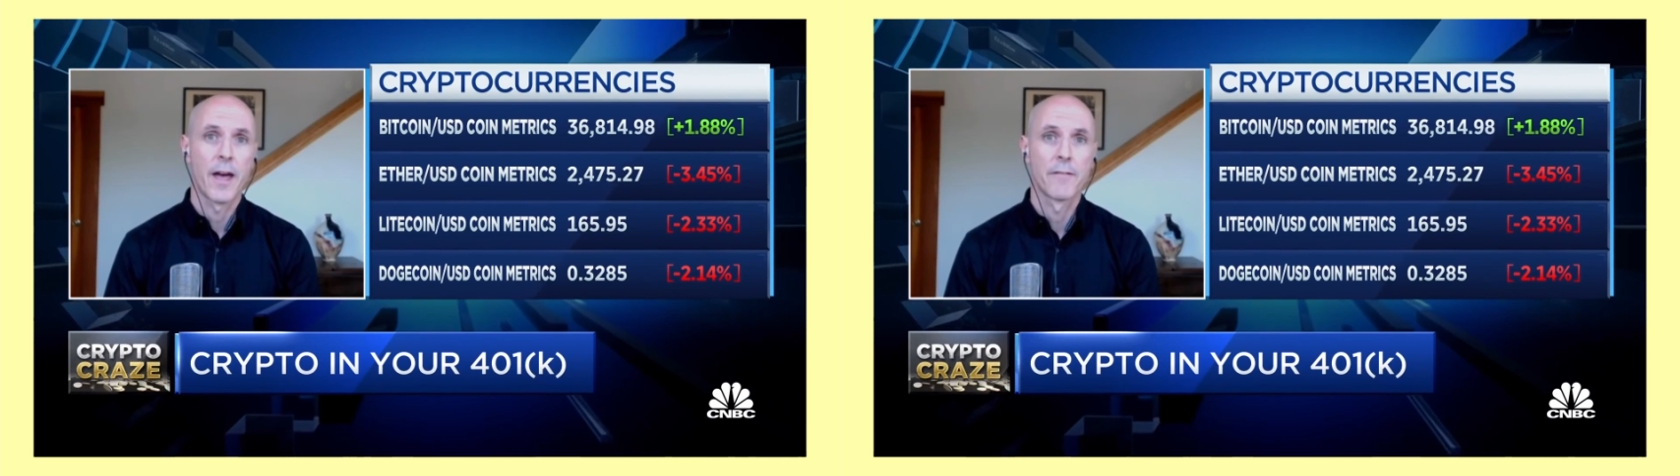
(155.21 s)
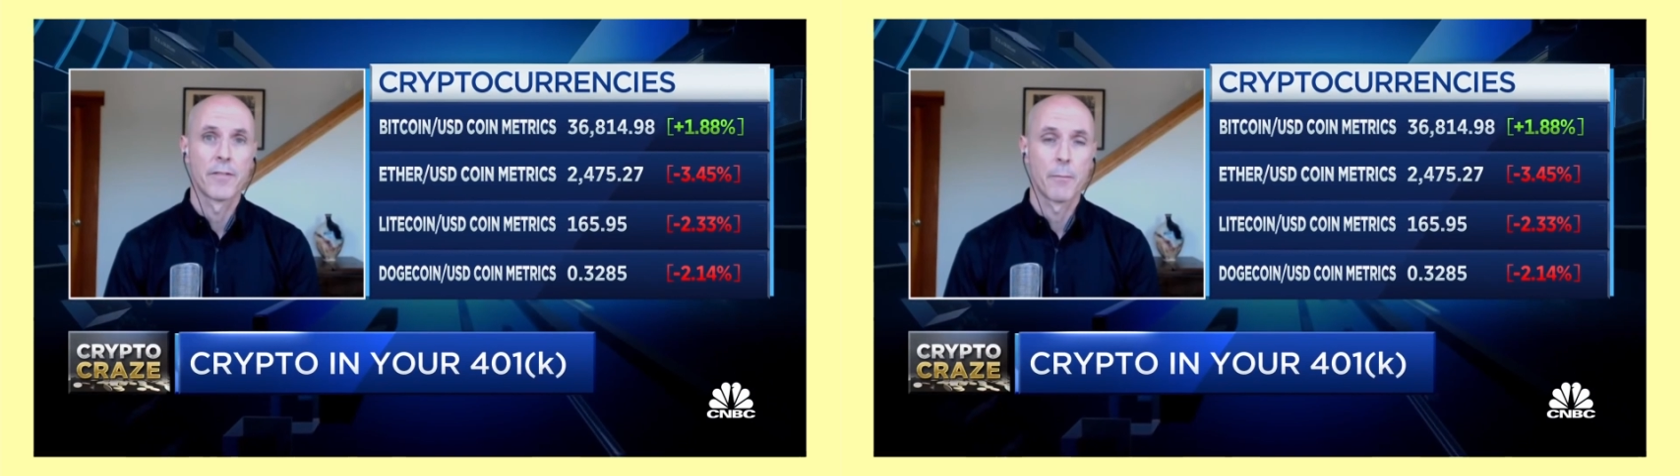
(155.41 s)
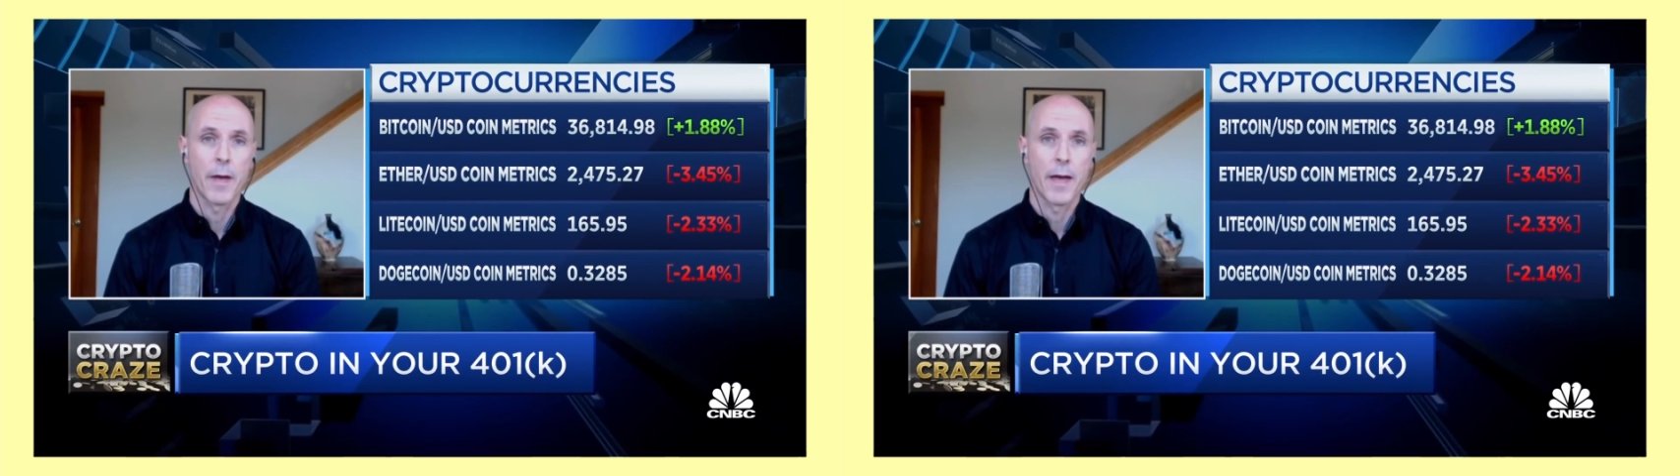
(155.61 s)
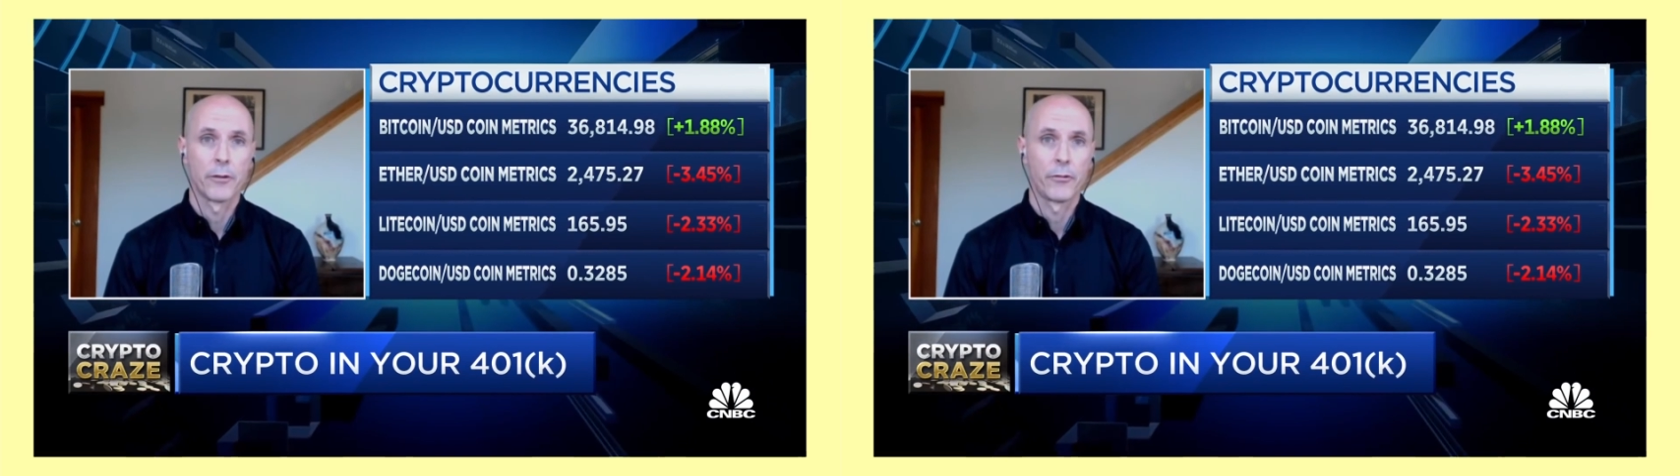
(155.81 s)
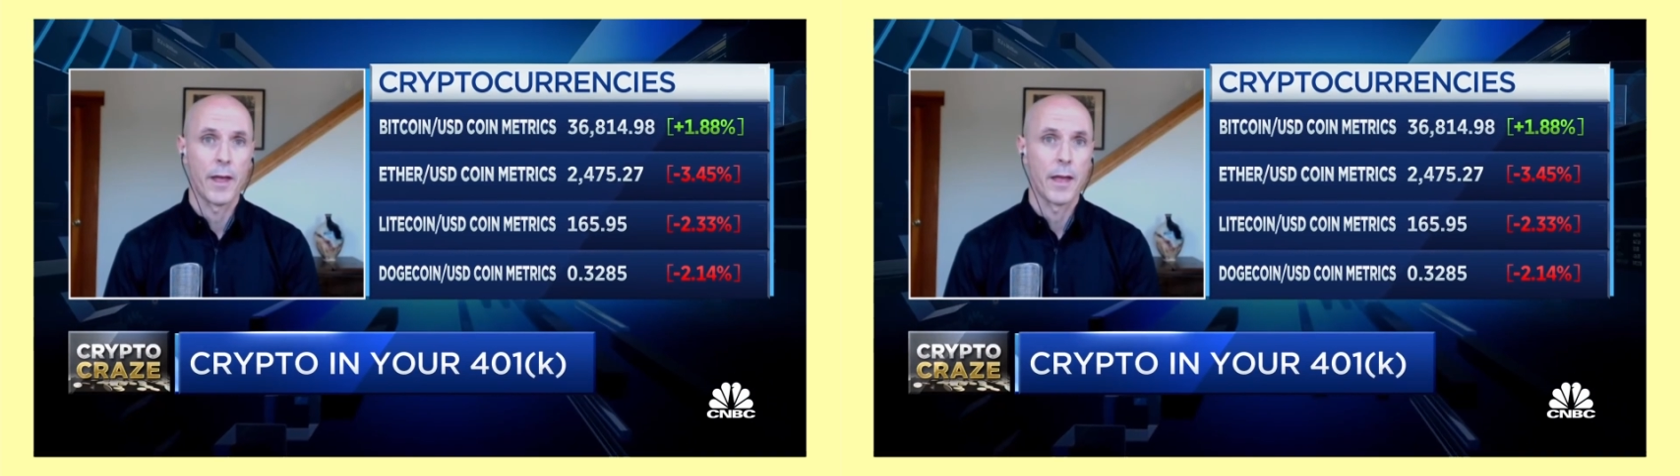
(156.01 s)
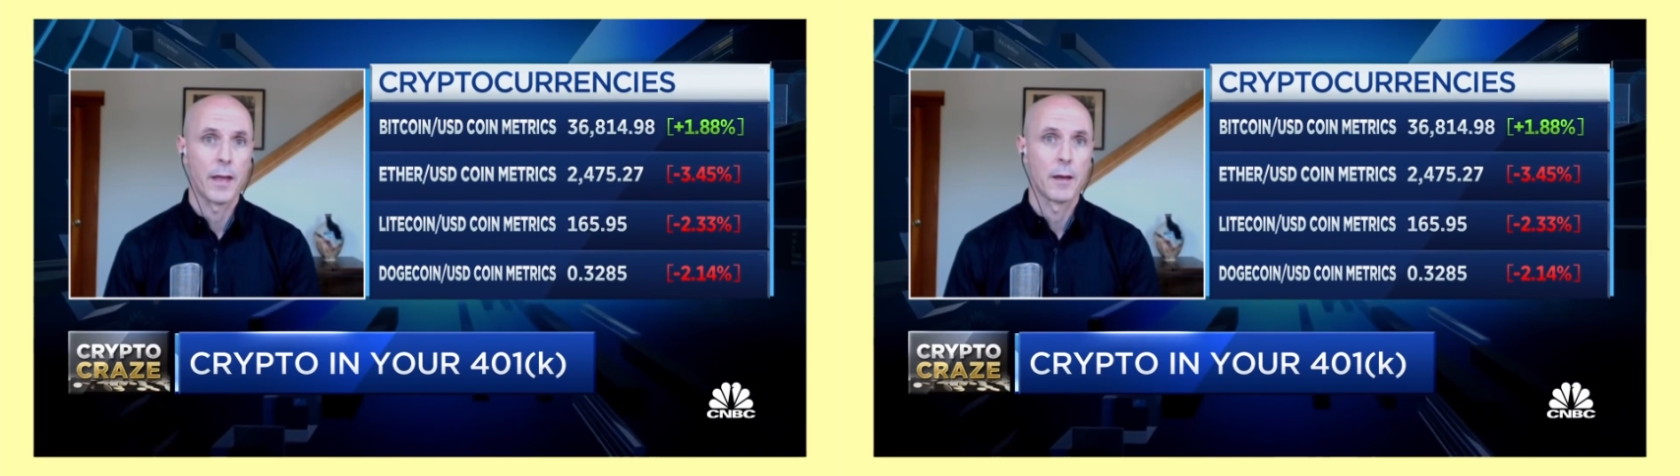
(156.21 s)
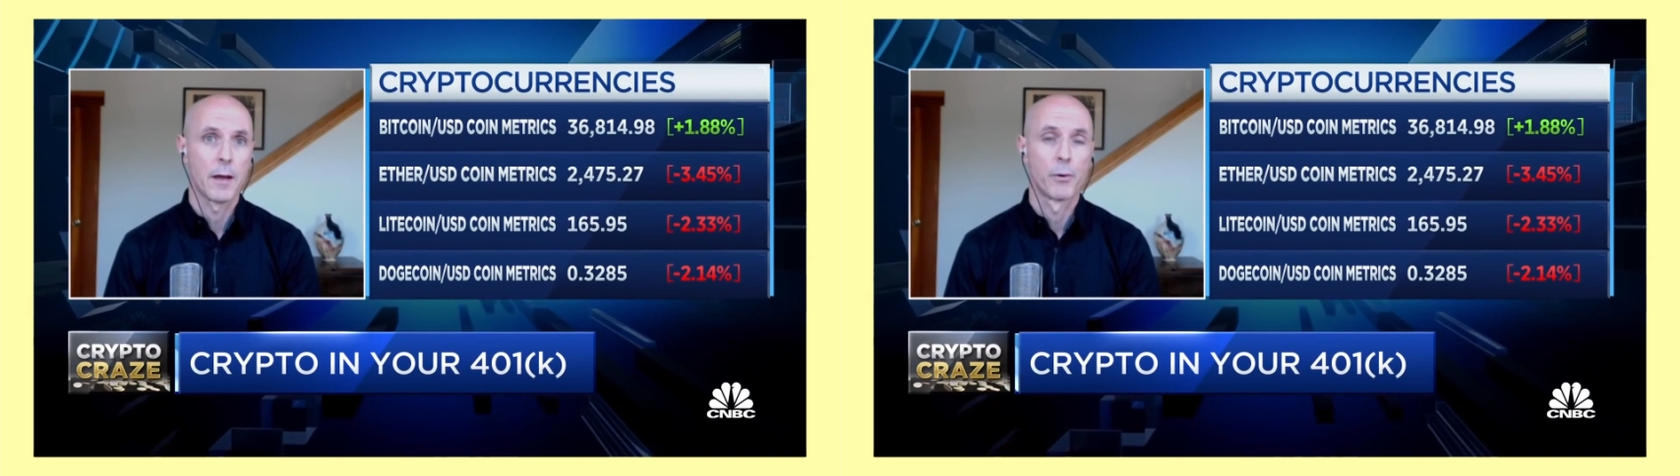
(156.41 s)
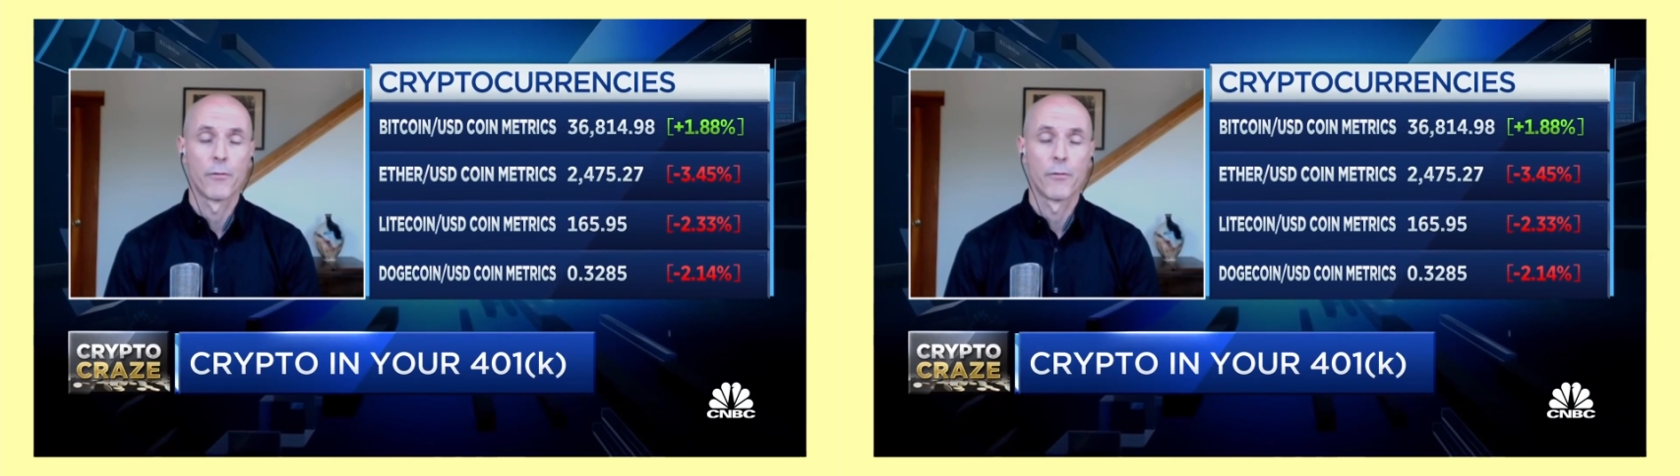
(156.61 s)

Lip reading: have them as a